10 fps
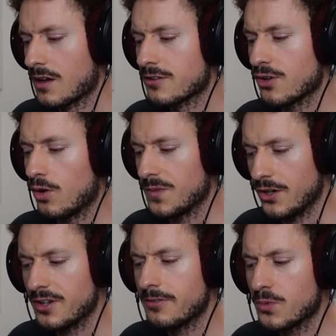So there
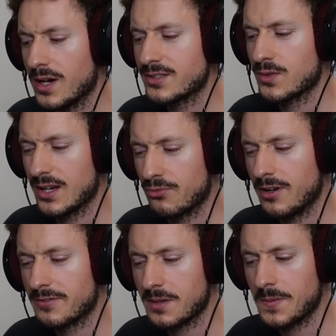are different ways to get
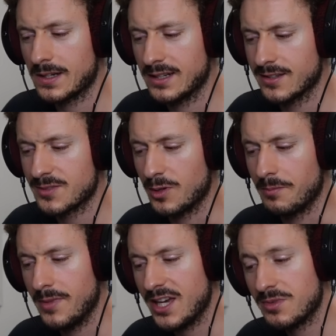rid of something like this,
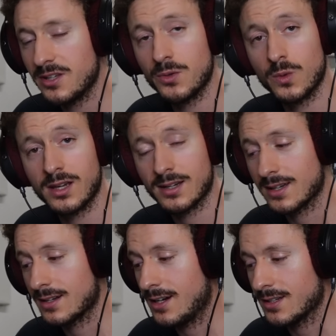but maybe we can
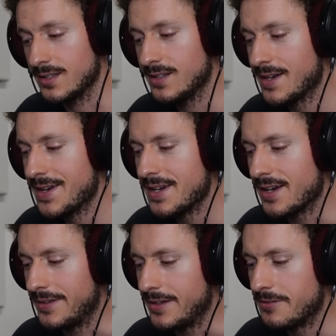get lucky
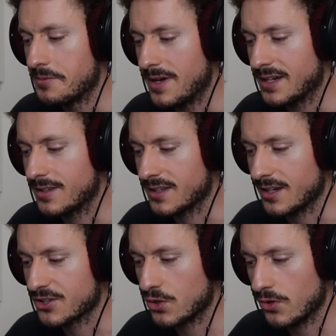and even make the
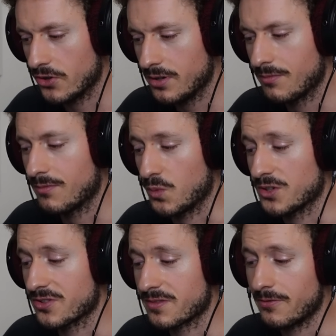kick shorter,
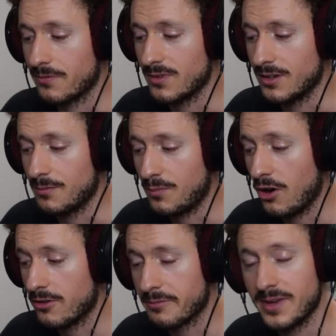which is
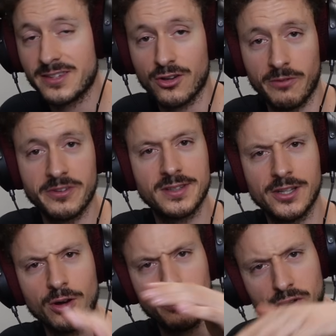part of mixing,
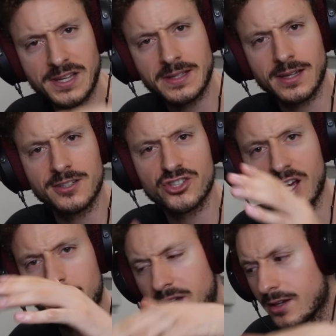obviously, compressing it,
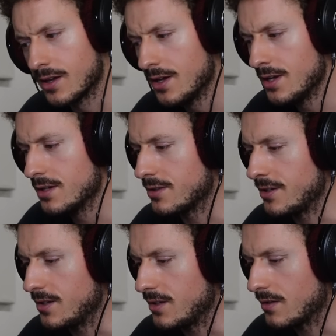shaping
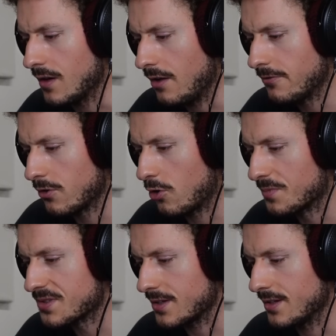the
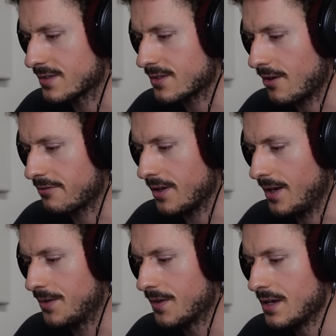envelopes and stuff.
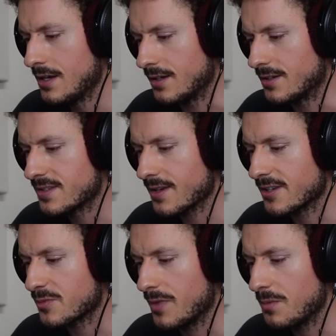And in this
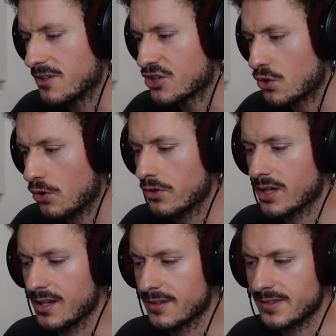case, maybe a shorter
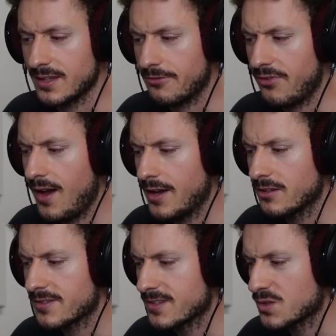kick is
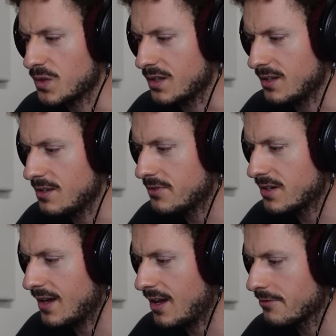fine, since we
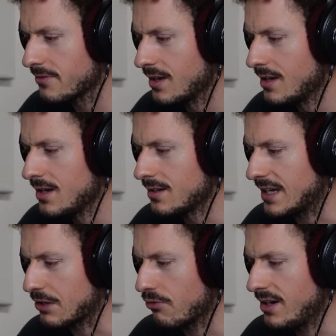even have
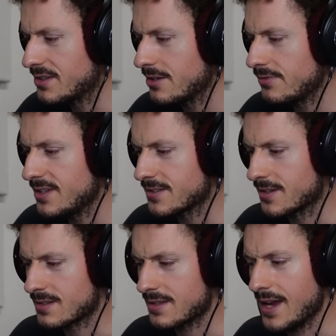like relatively
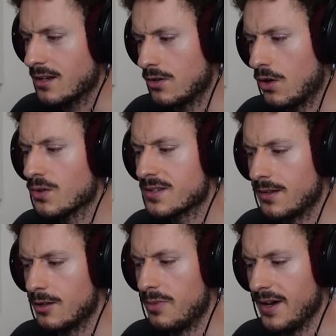sustained notes
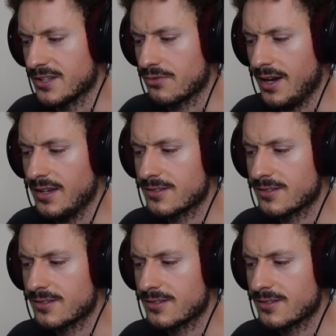in the bass, right?